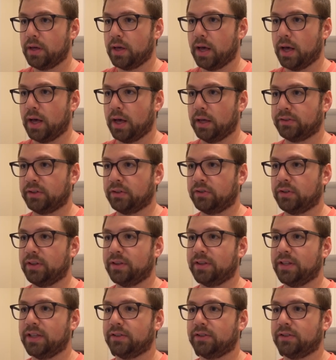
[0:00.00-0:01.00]
Uh, essentially,
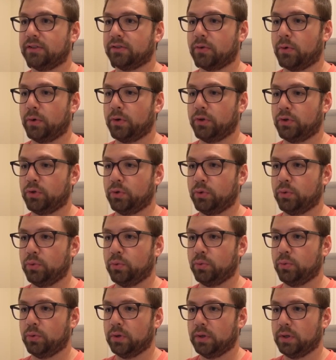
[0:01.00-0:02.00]
this is going
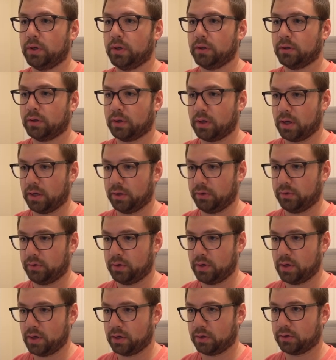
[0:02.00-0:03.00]
to
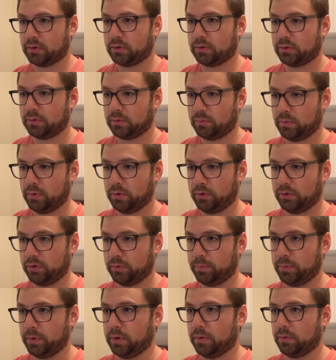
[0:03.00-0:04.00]
context. Where is
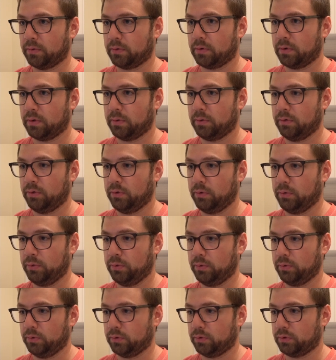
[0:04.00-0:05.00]
this being
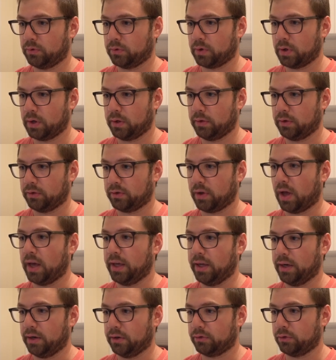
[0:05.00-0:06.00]
used? Context. Ah,
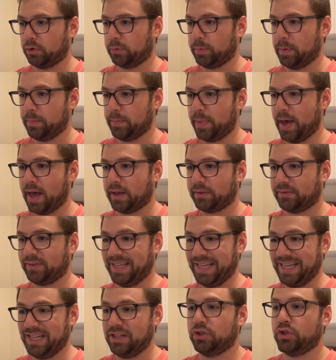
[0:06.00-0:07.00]
here. So it's being
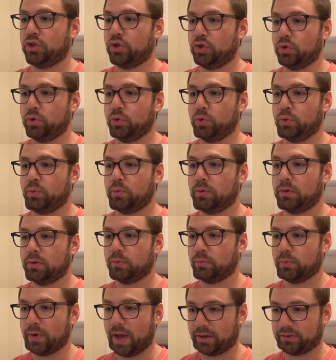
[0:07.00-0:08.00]
passed into
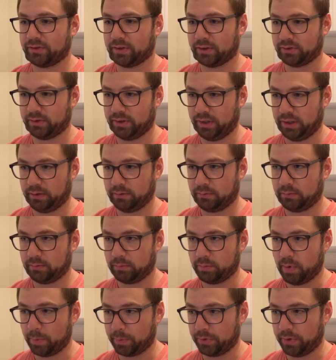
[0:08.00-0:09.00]
React 16.
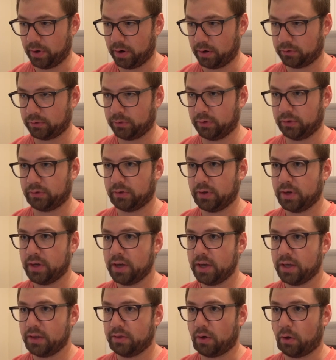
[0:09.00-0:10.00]
Remember there. So this,
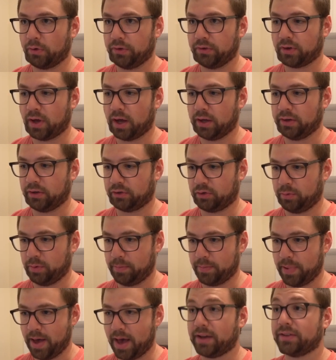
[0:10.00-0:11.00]
all these contexts are
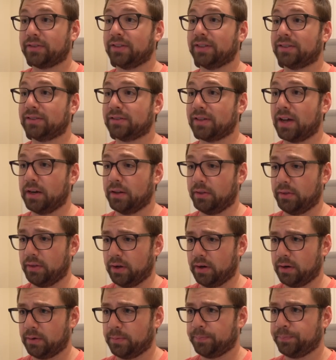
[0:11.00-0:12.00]
being passed inside of
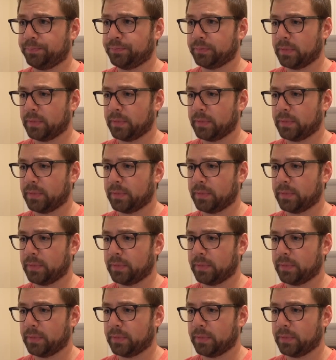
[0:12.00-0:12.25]
there.